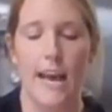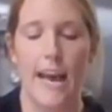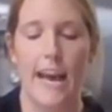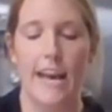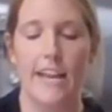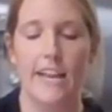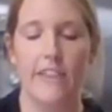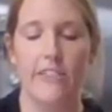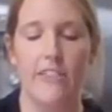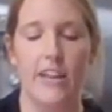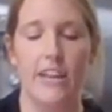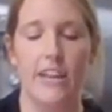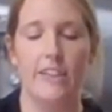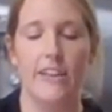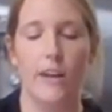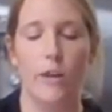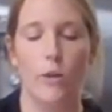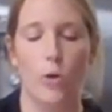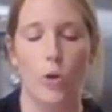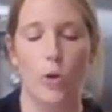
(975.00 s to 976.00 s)
Anything
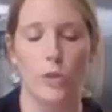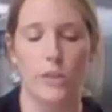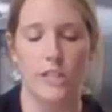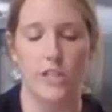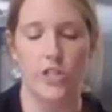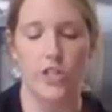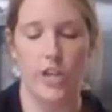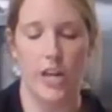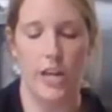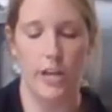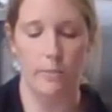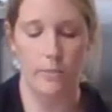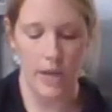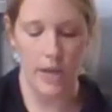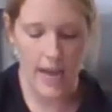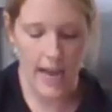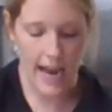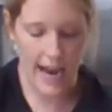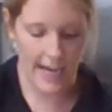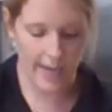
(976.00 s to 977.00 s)
that will hold its shape.
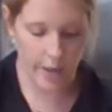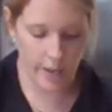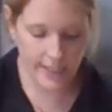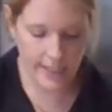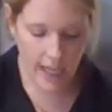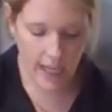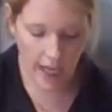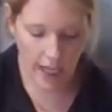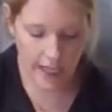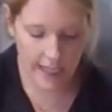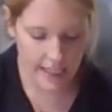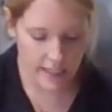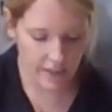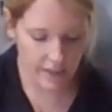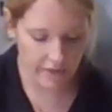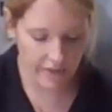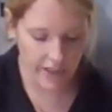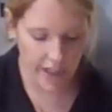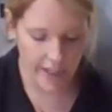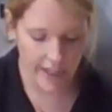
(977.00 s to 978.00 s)
And you just cut it into
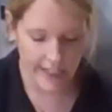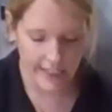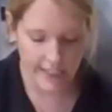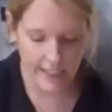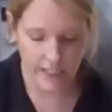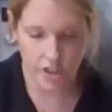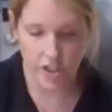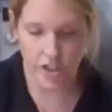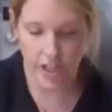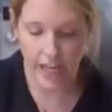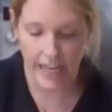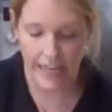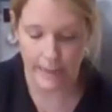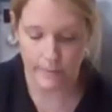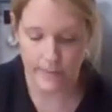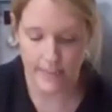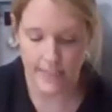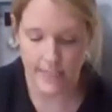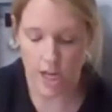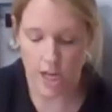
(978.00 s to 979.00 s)
various
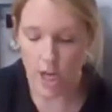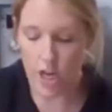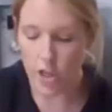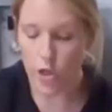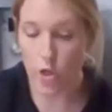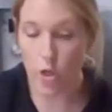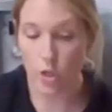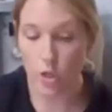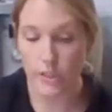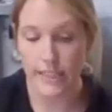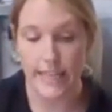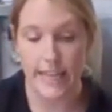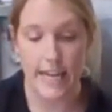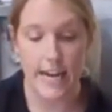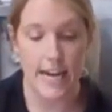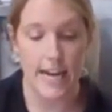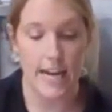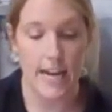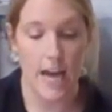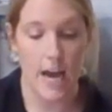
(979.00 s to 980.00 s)
shapes. You'll
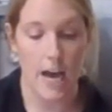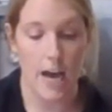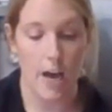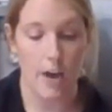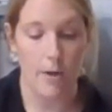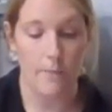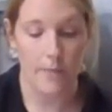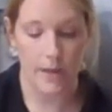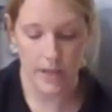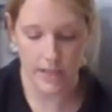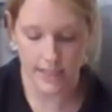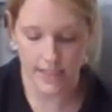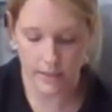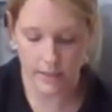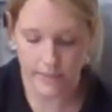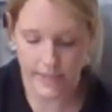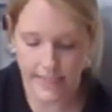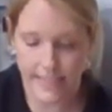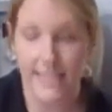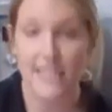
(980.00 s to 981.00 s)
need
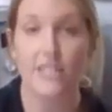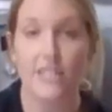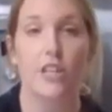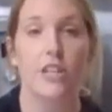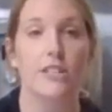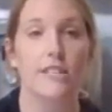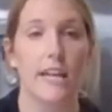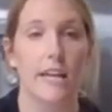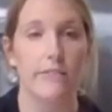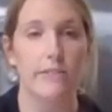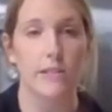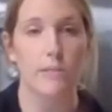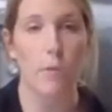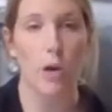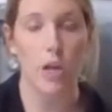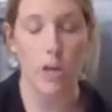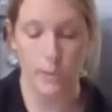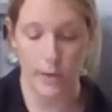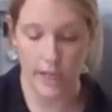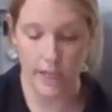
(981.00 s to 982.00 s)
some scissors. I have a
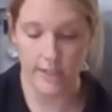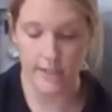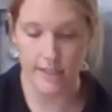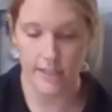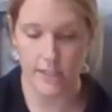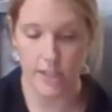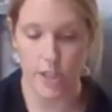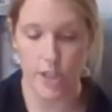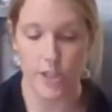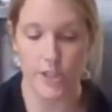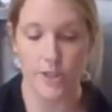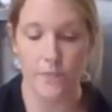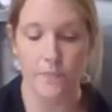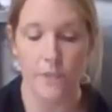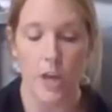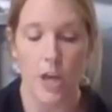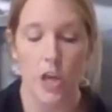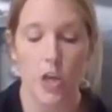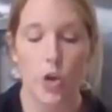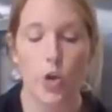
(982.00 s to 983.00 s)
smaller pair of scissors.
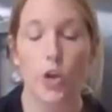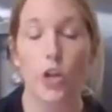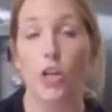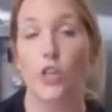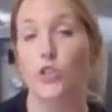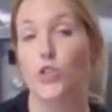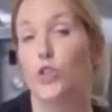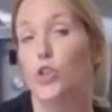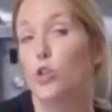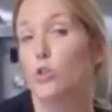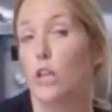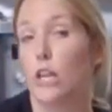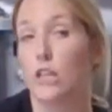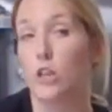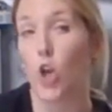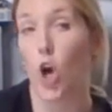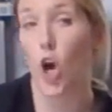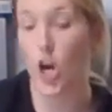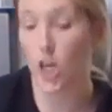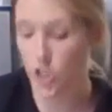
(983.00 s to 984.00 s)
You can also use a
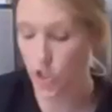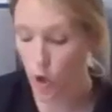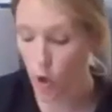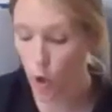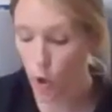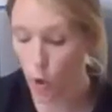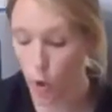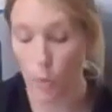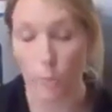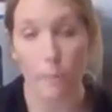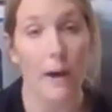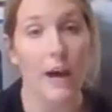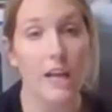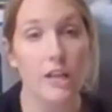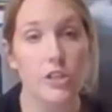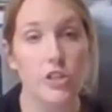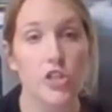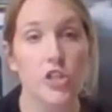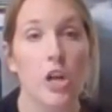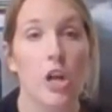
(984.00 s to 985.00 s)
large hole
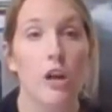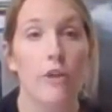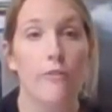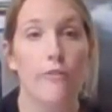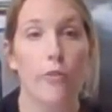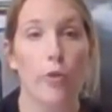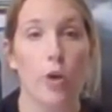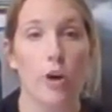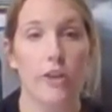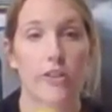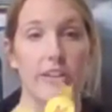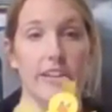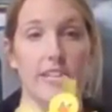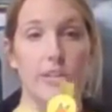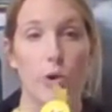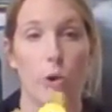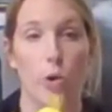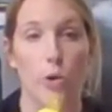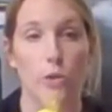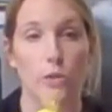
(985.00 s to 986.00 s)
punch for these
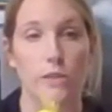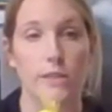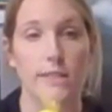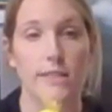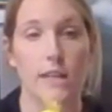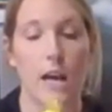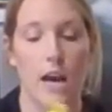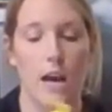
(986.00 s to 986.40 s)
holes.